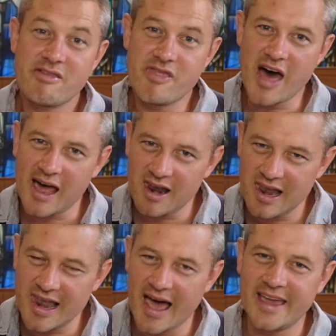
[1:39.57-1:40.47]
That
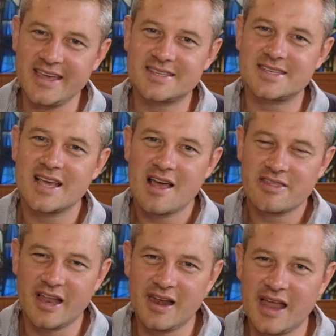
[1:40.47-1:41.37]
light,
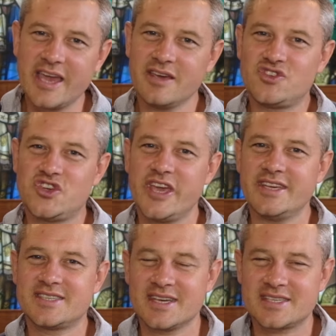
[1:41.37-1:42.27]
the light of
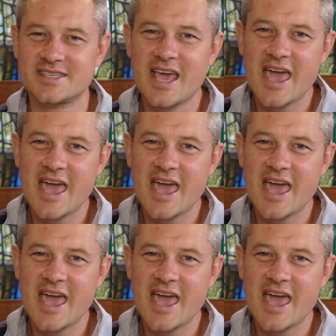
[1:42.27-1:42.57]
Jesus,